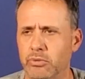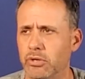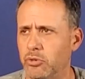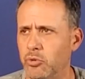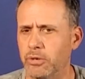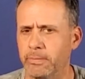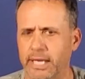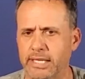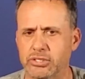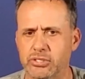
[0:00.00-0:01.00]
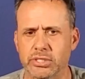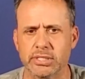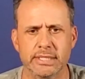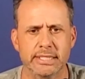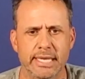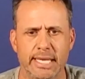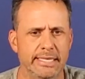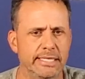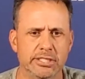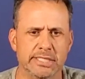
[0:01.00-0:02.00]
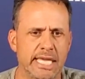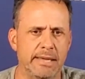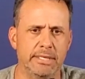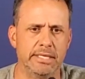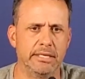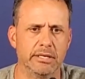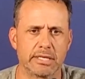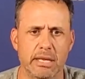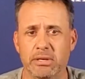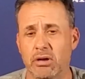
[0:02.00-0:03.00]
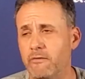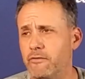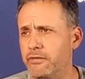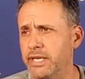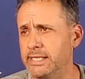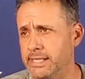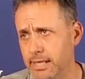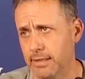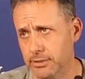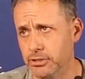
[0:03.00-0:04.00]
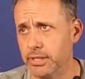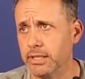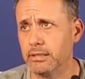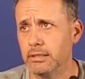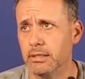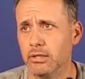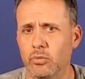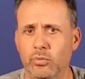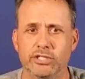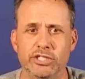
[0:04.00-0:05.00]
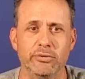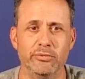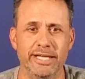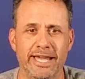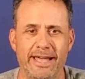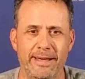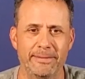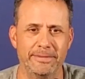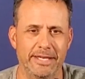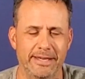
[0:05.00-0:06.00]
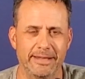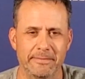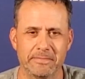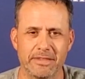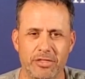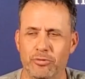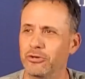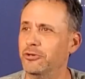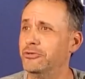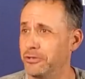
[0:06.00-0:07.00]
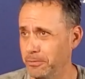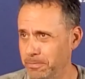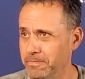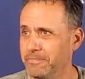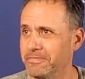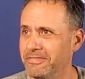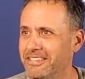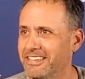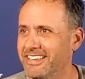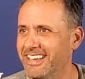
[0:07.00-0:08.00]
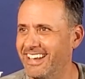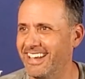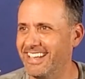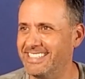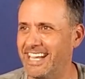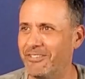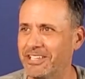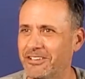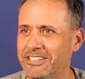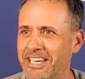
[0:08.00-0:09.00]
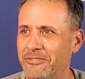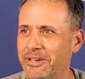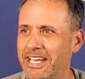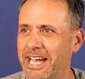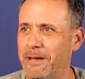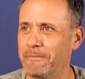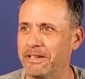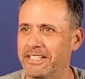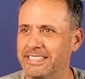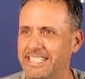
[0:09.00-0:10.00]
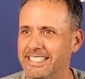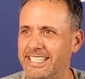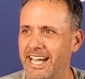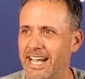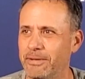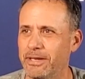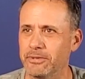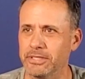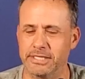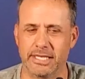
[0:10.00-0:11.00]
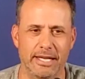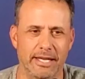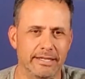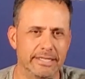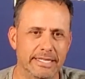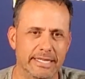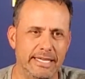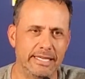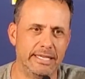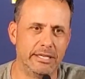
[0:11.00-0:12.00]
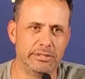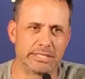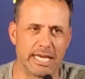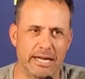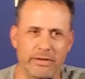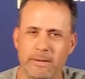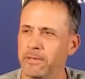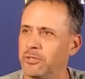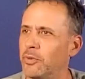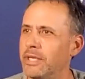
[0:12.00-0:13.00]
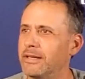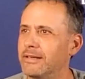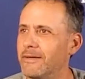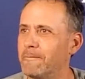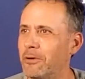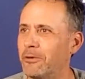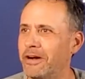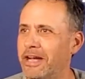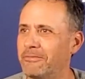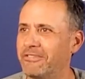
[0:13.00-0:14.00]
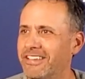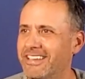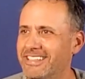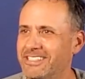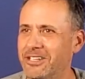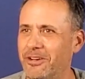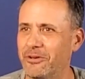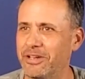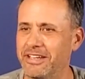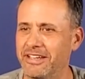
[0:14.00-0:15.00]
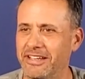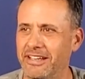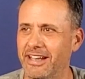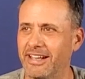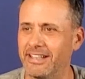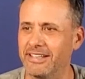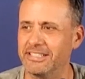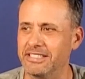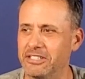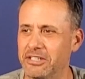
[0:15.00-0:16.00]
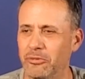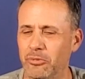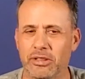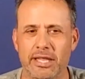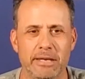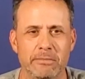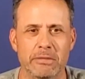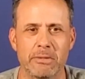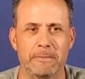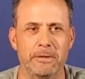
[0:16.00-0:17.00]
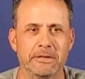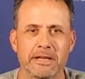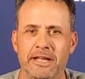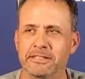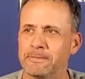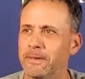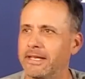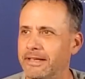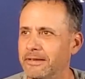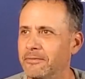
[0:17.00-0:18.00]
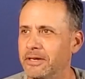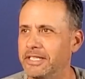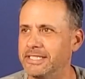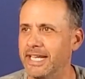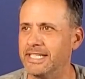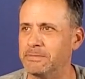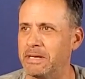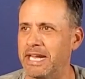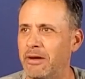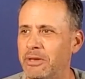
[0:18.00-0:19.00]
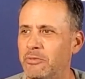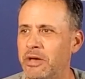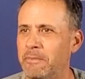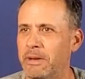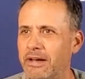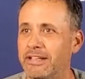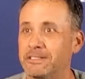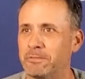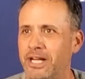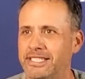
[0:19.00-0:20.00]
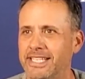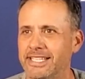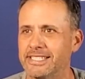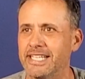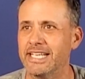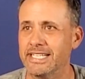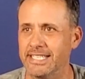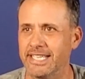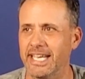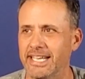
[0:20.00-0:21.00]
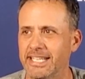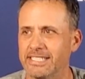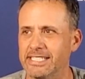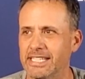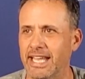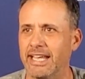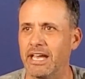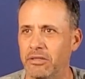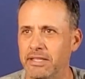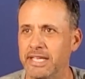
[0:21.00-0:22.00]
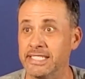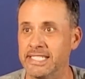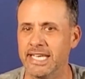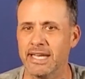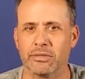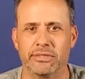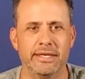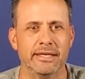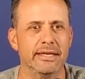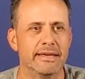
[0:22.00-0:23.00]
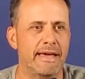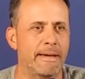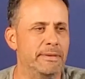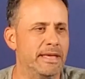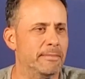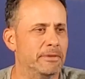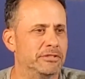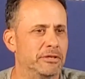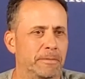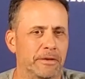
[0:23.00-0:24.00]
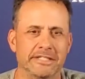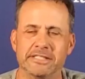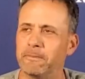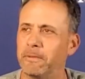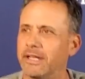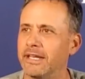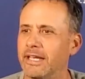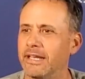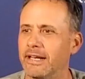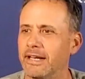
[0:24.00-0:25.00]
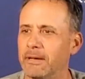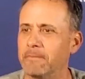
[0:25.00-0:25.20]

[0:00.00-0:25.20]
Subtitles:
and with our quarterbacks. And he just came in here coming off of an ACL injury, which he rehabbed through YouTube. Is how he learned how to rehab, because at the time he was kind of in between programs. So he, you know, we'll let him come up here and speak one of these days about how he went about his process to get his leg healthy, his knee healthy, and be able to participate in